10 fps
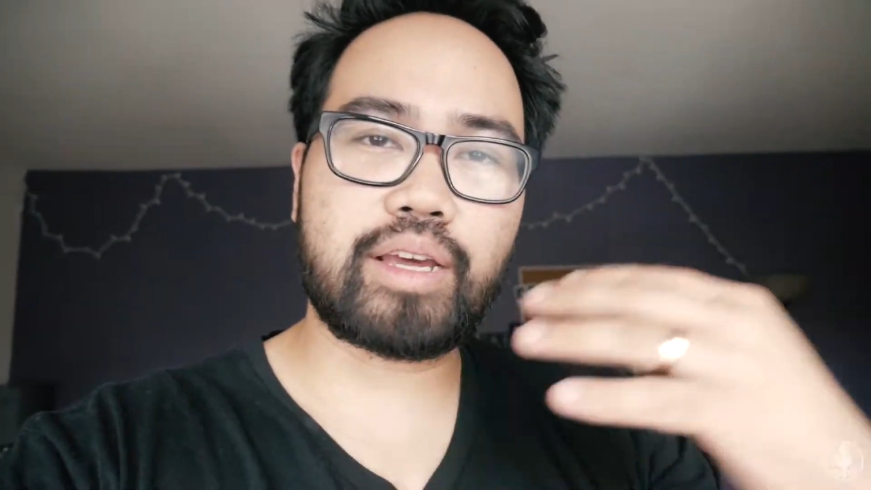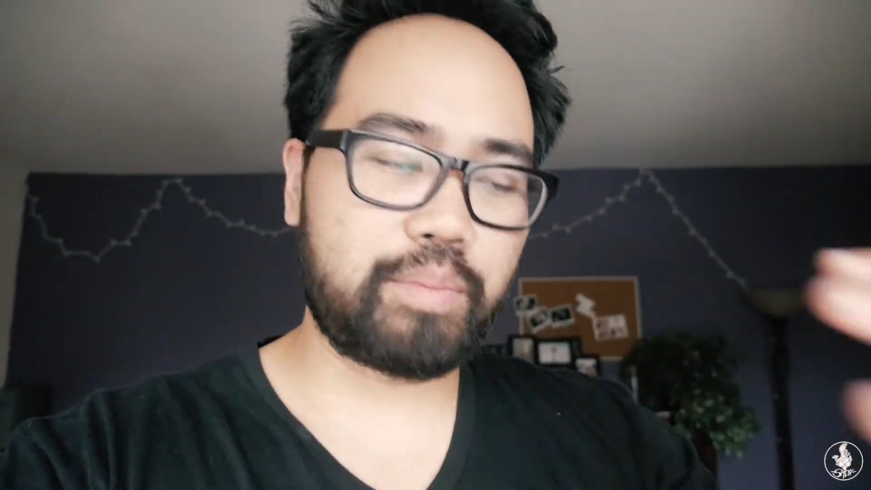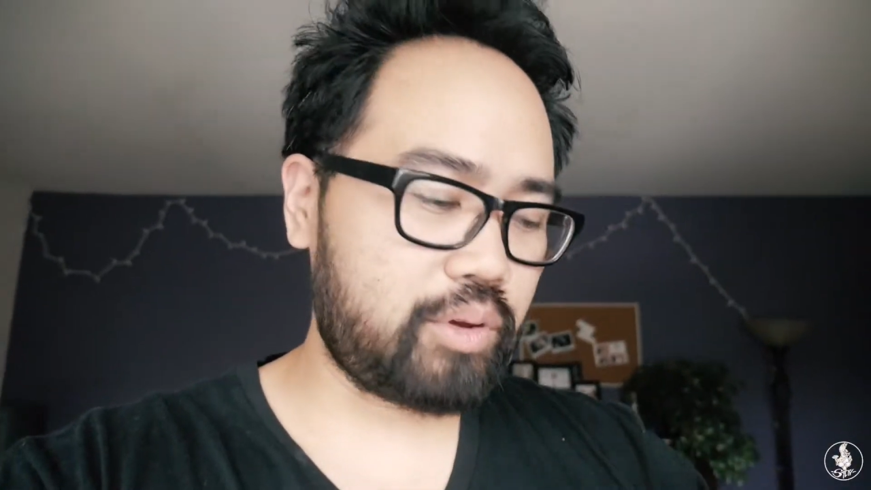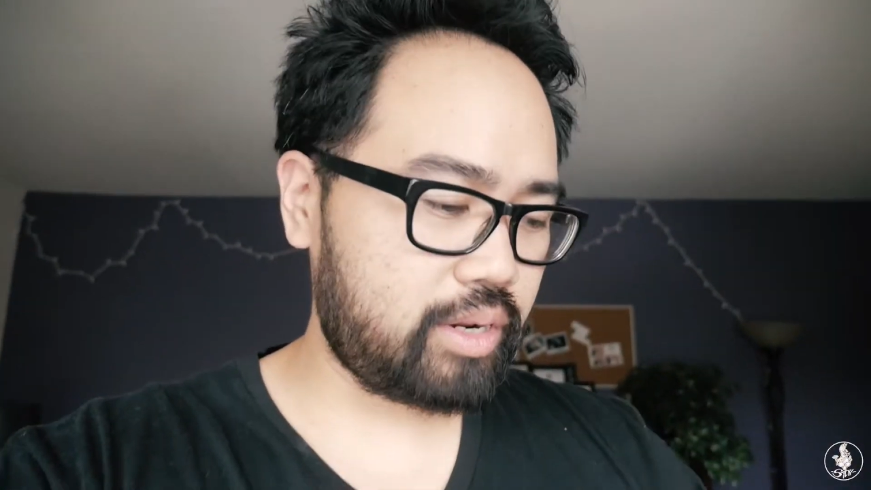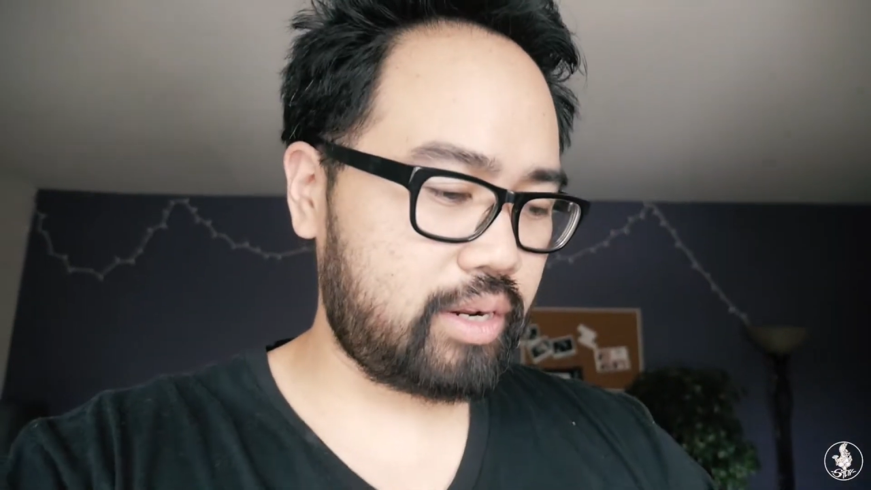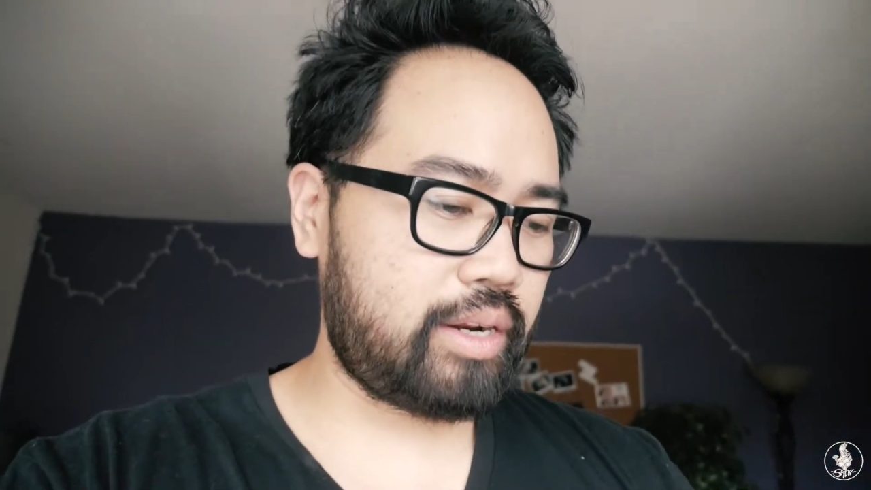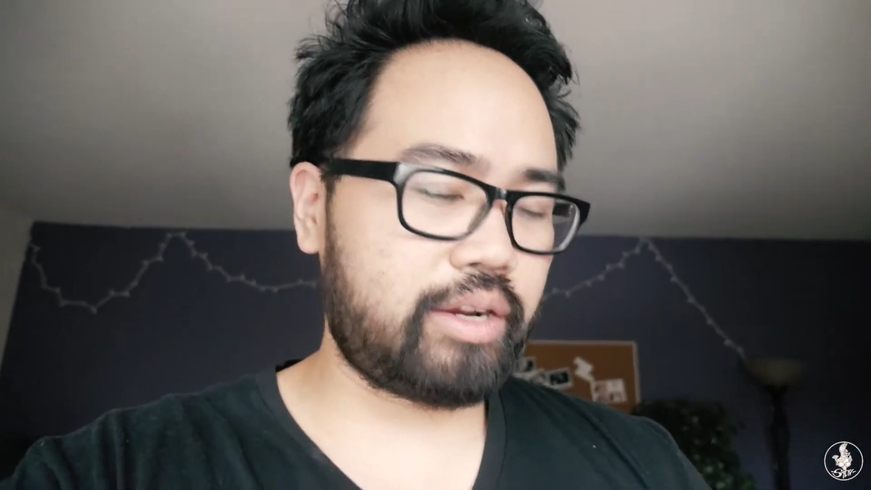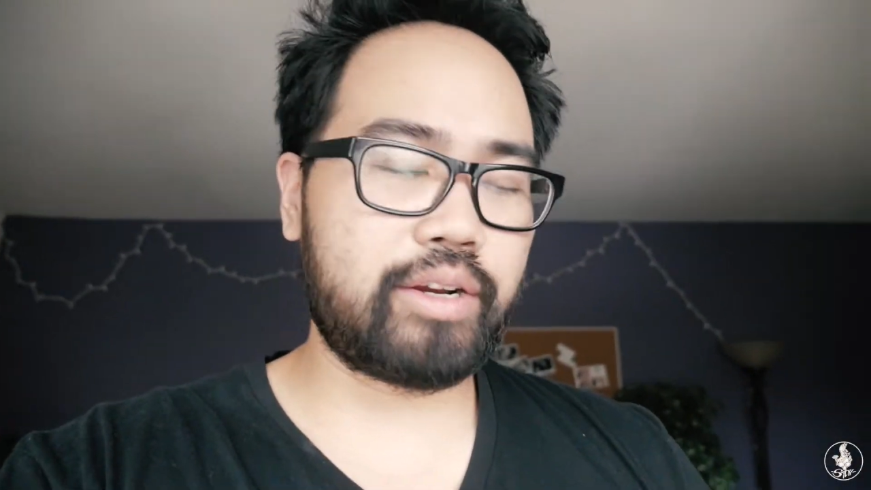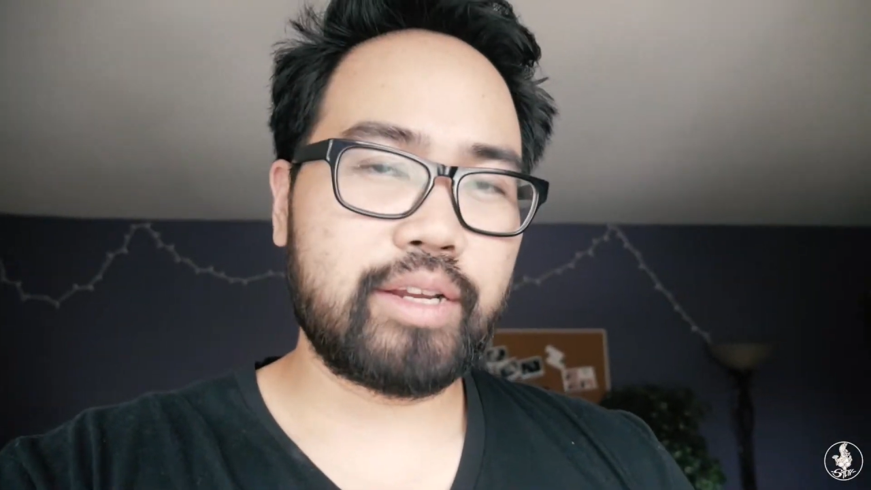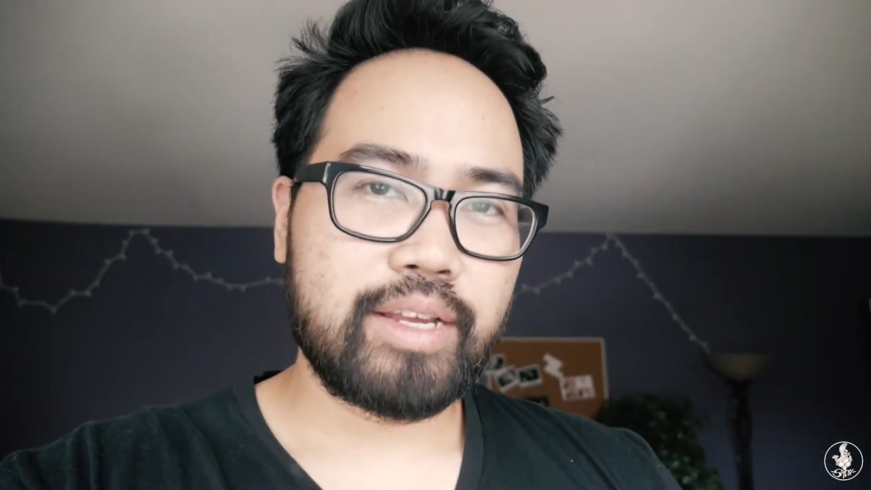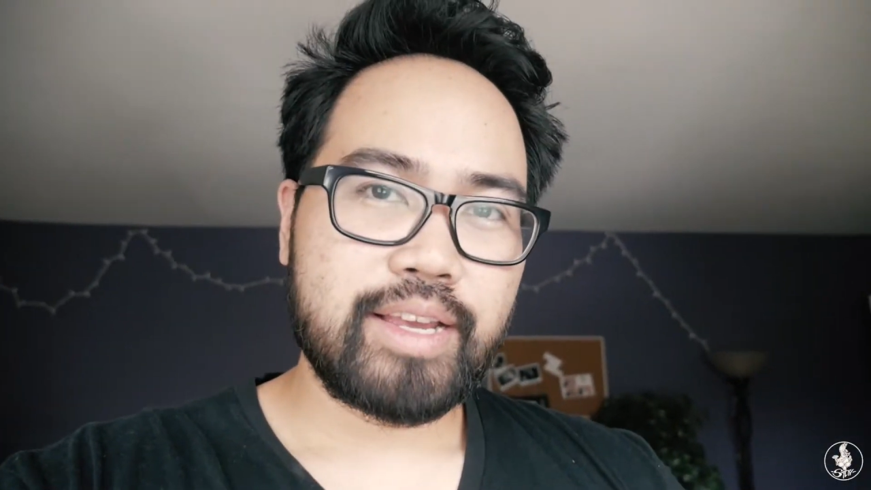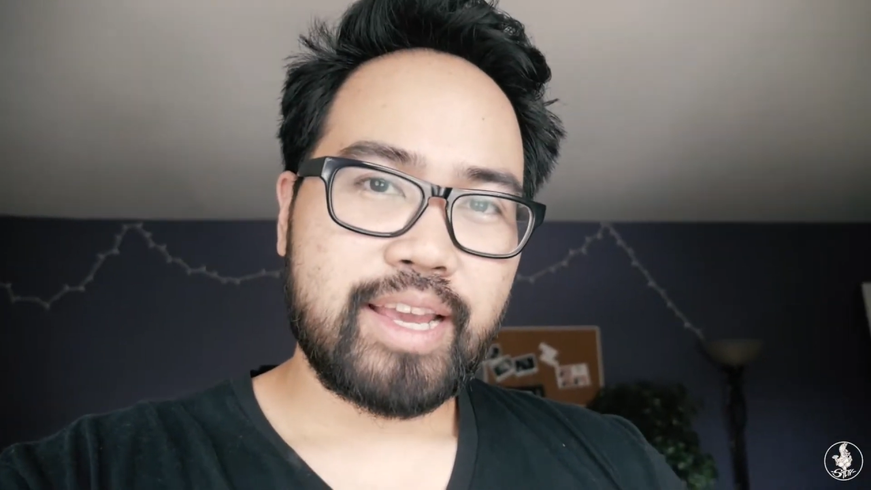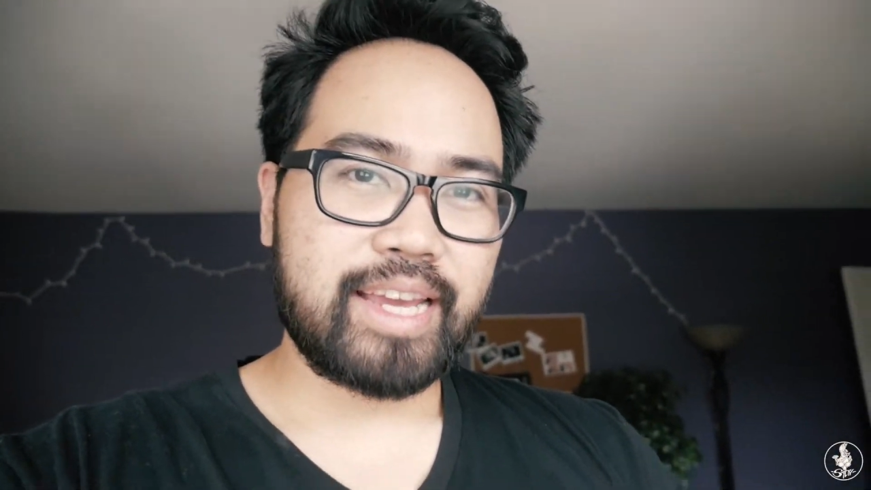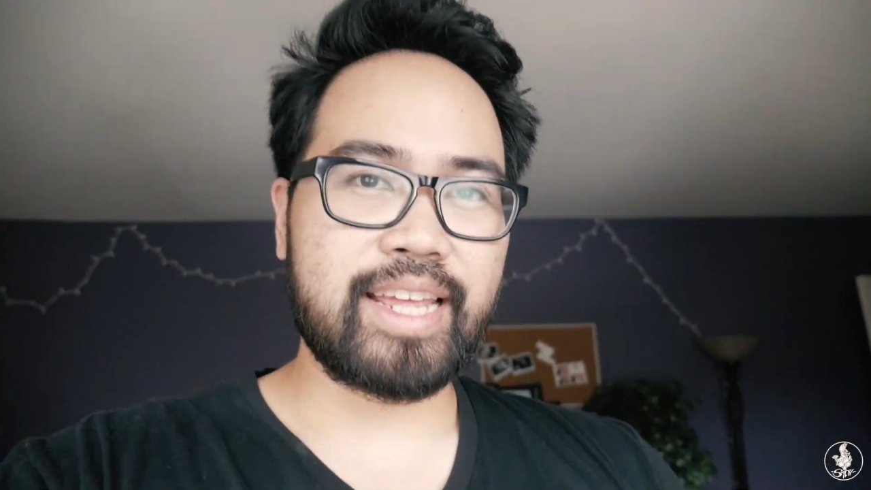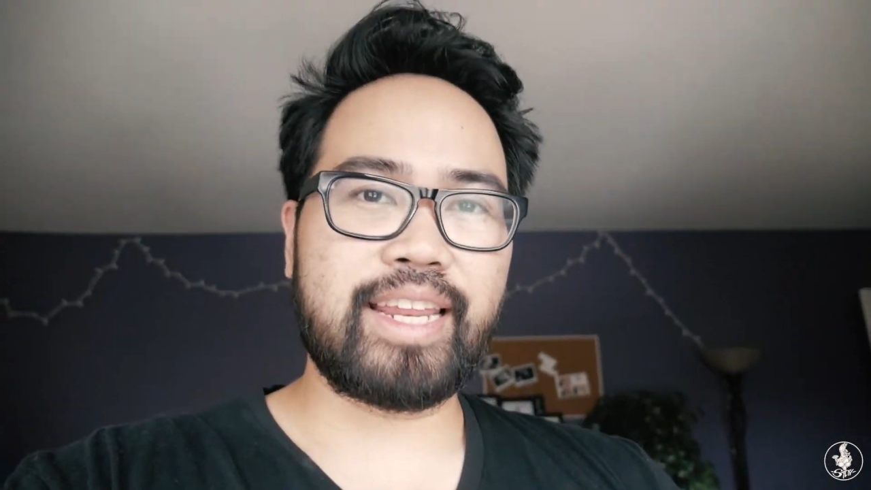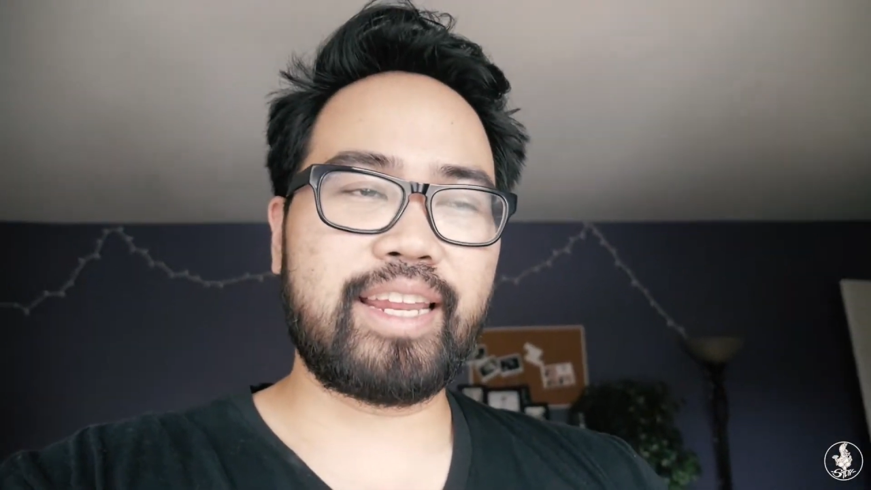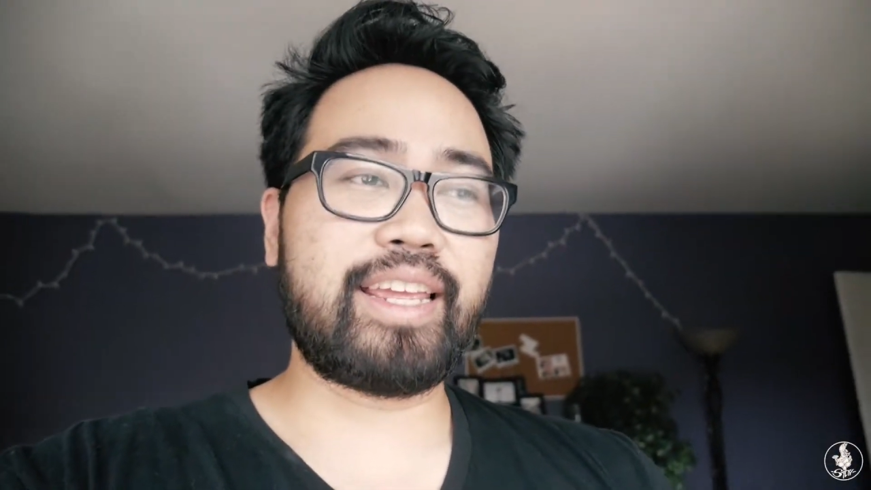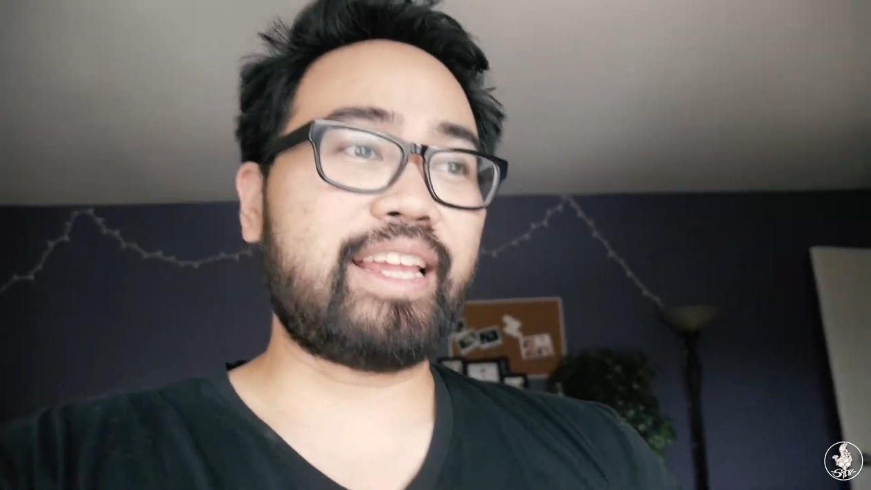gotta put it in here and edit it,